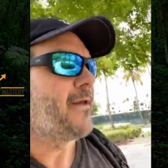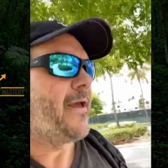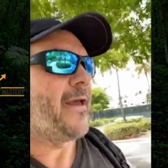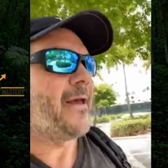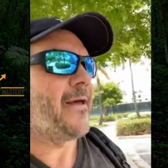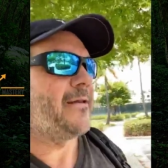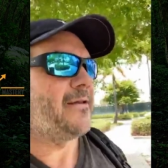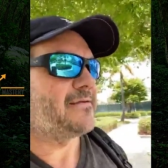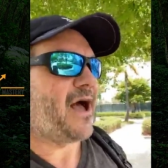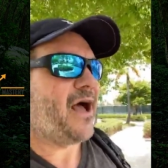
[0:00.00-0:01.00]

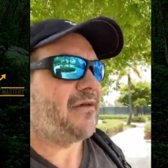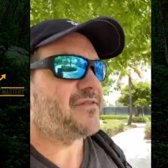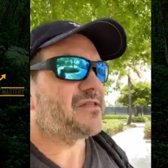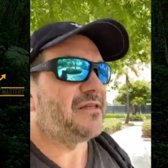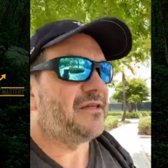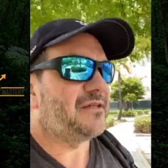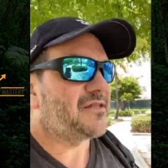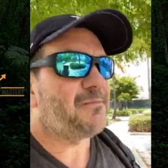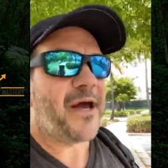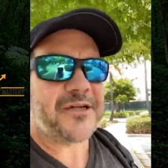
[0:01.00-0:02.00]
And I've seen,
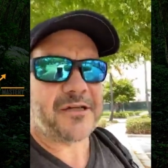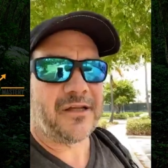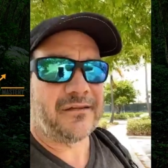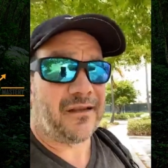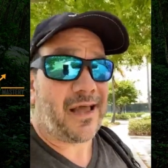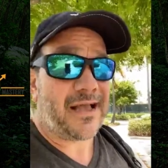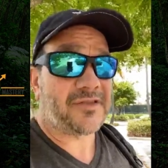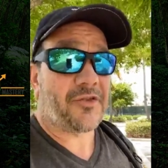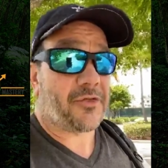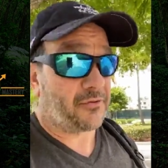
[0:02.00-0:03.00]
especially in the
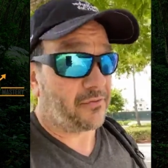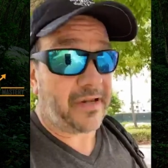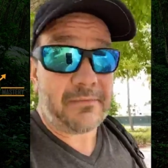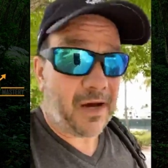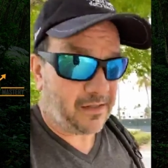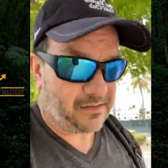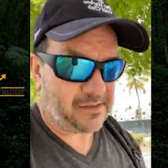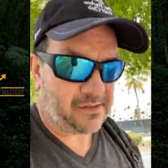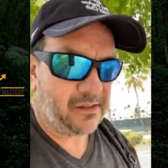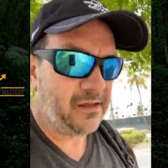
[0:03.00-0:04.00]
last 3
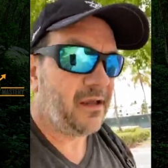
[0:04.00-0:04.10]
months,